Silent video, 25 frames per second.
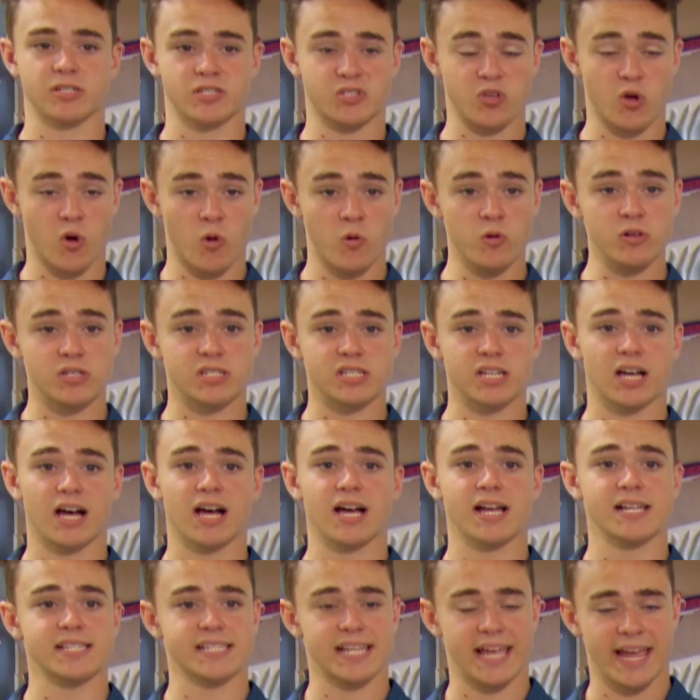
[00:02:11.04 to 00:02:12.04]
its own
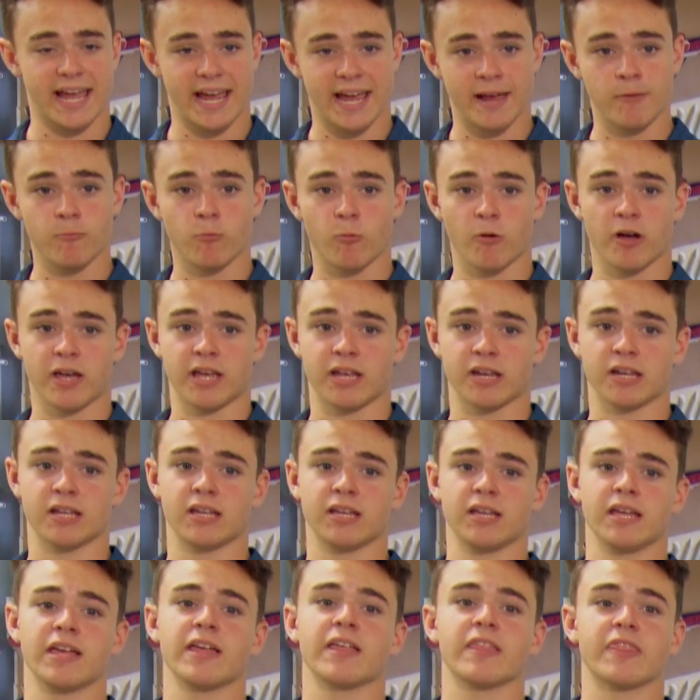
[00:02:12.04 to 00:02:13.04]
size and weight.
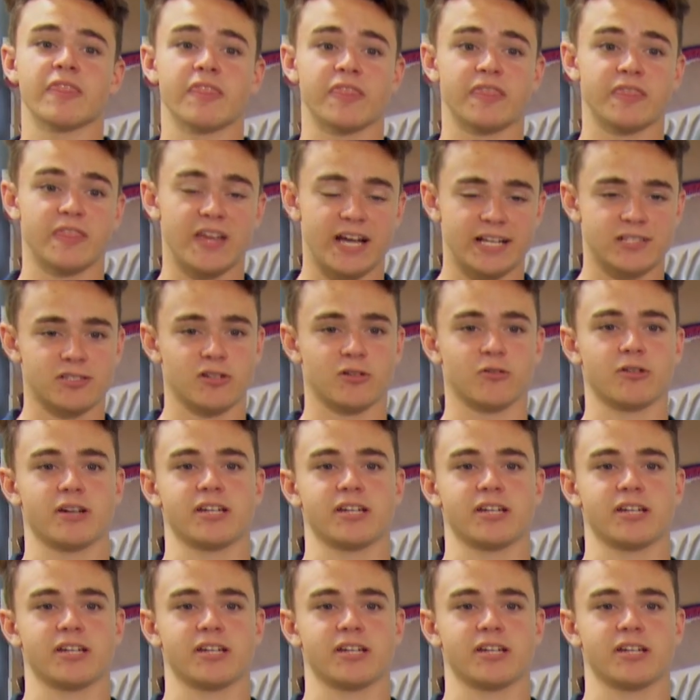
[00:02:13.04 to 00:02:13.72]
That's our